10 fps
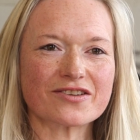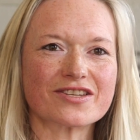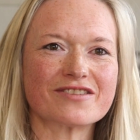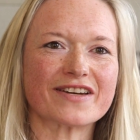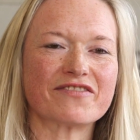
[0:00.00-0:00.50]
Our
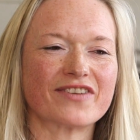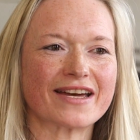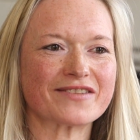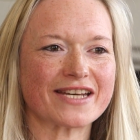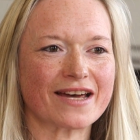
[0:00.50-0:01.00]
survey
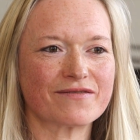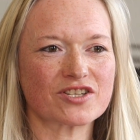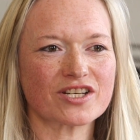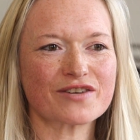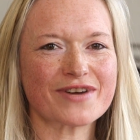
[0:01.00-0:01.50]
found out
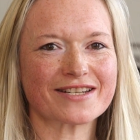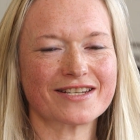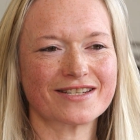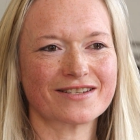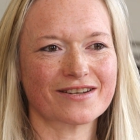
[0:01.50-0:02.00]
that
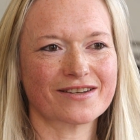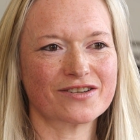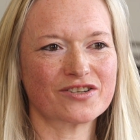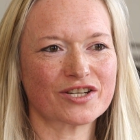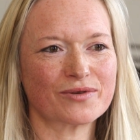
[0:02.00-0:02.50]
directors
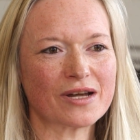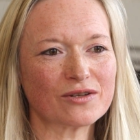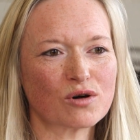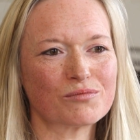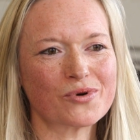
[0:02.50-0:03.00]
can do a
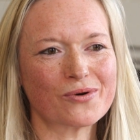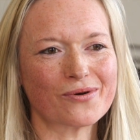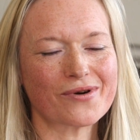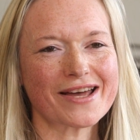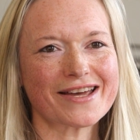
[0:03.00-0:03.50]
lot
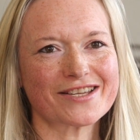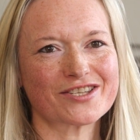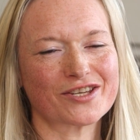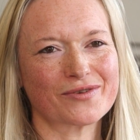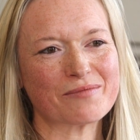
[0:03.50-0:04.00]
more
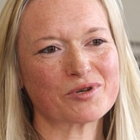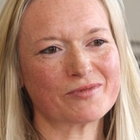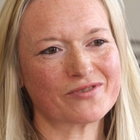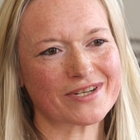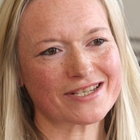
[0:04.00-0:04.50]
to
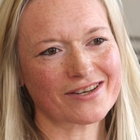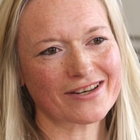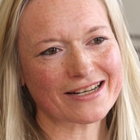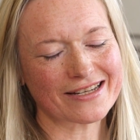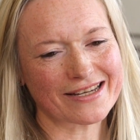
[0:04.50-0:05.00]
implement
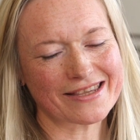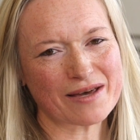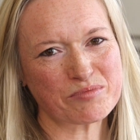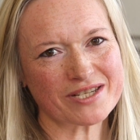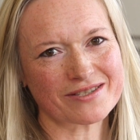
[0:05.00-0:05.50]
recycling in
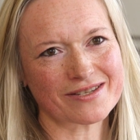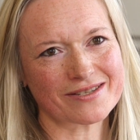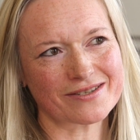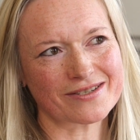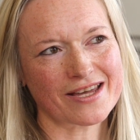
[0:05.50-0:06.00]
their
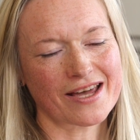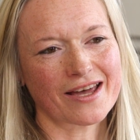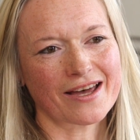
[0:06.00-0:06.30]
businesses.